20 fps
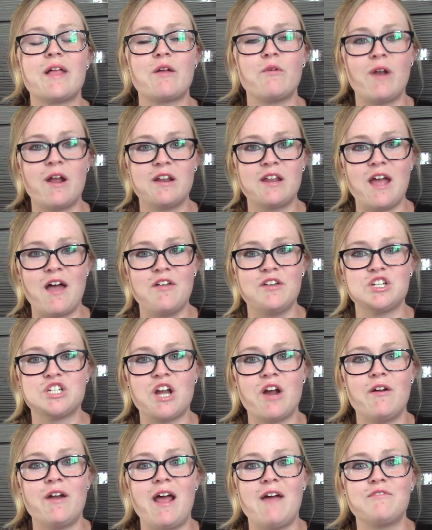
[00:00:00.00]
when I'd get out of the
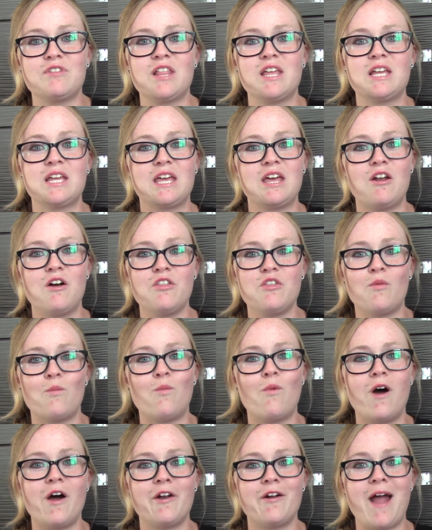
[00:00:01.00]
shower, I'd have to like get all the
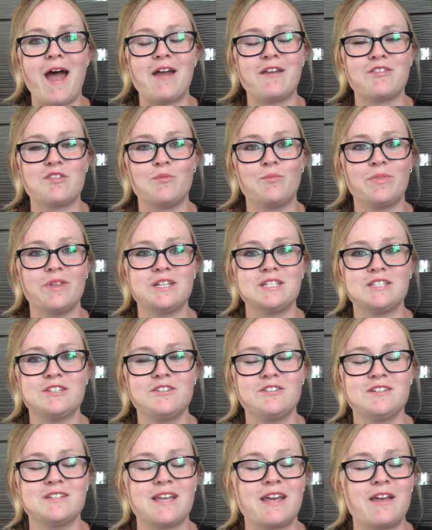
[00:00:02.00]
water out of the
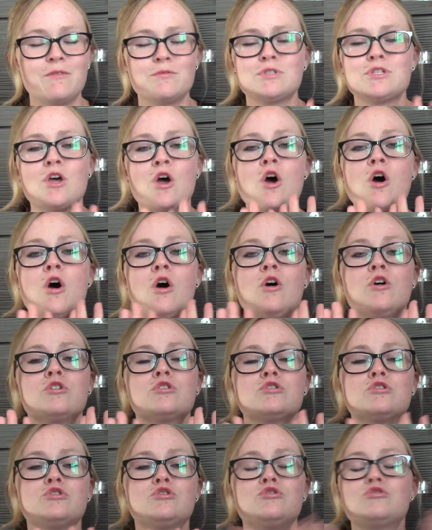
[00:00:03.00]
blisters. Like, it was
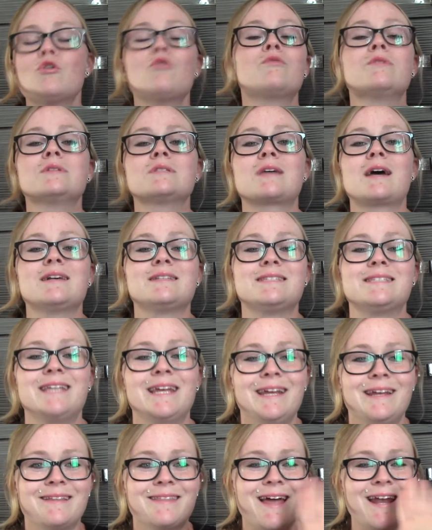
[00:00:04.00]
so
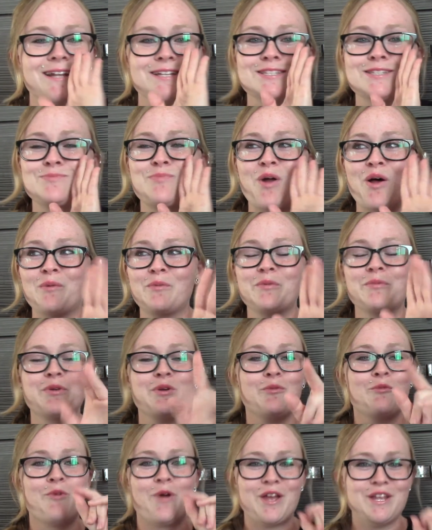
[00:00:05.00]
disgusting. That is
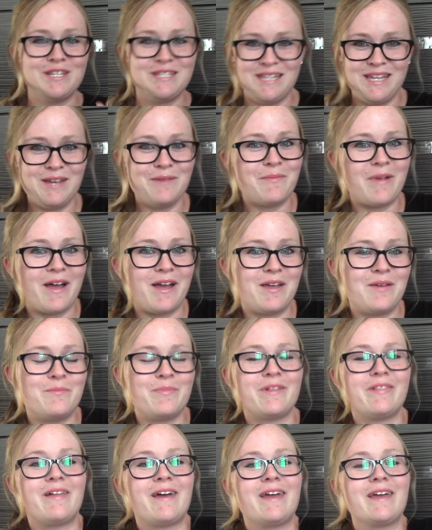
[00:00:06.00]
probably way TMI,
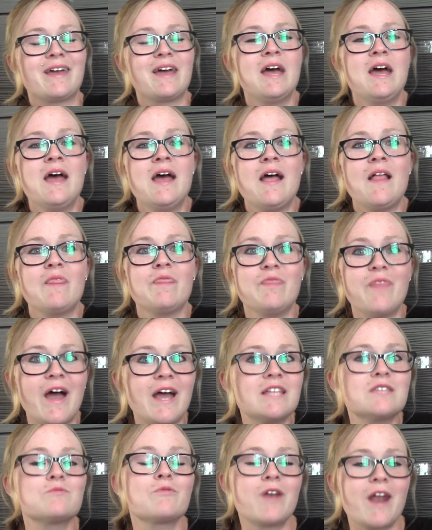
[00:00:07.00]
but like,
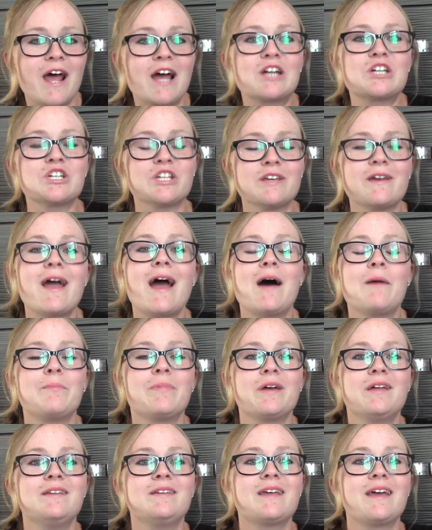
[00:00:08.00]
that's what actually
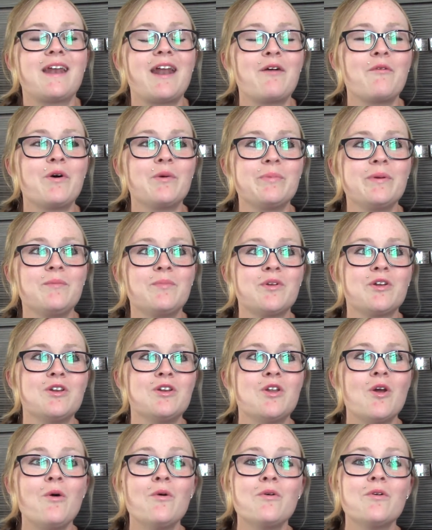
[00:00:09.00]
happened. And I want people to
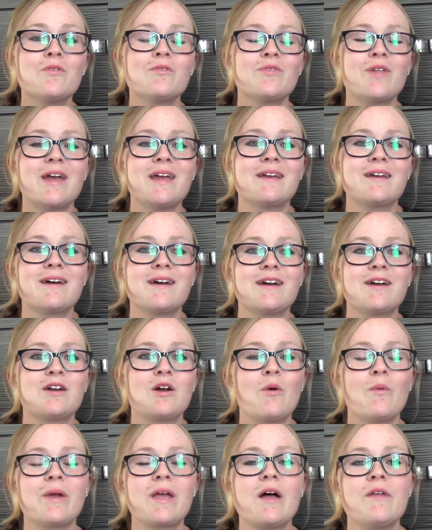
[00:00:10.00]
know, like,
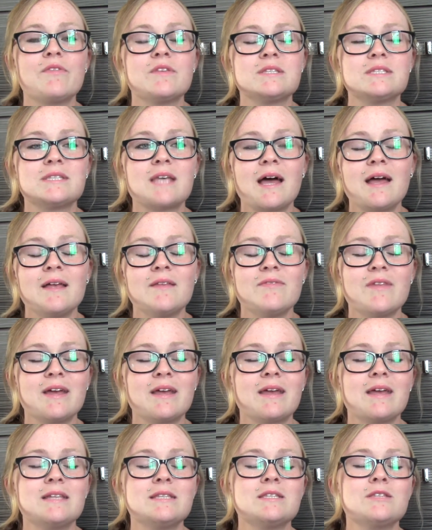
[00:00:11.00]
going out in the sun,
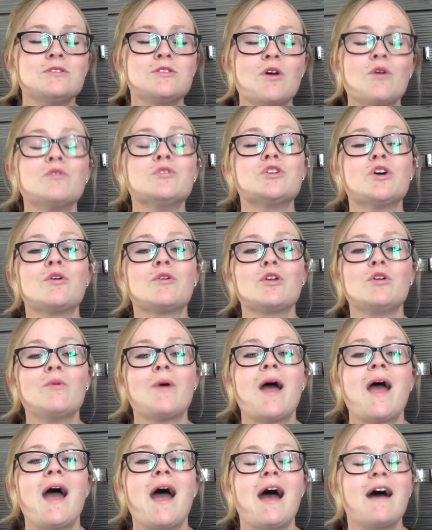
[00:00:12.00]
like, it's no joke. You
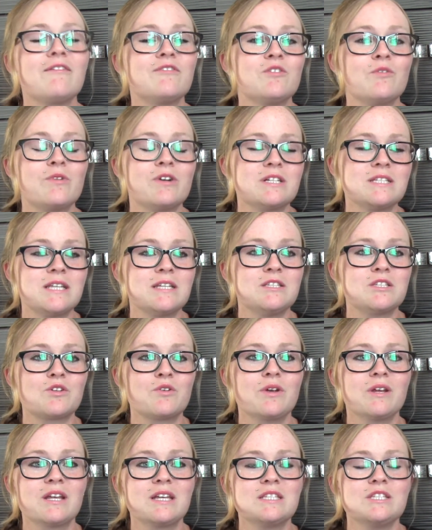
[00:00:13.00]
have to wear
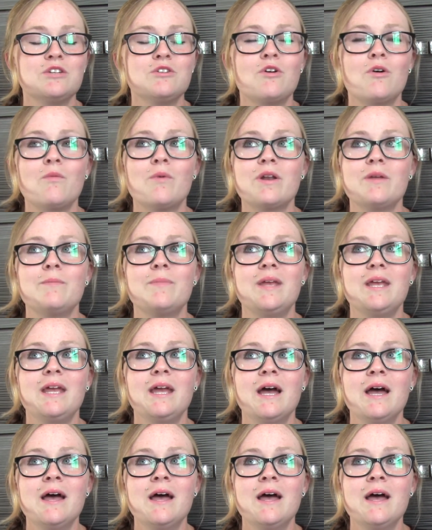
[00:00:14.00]
sunscreen, because you don't want to be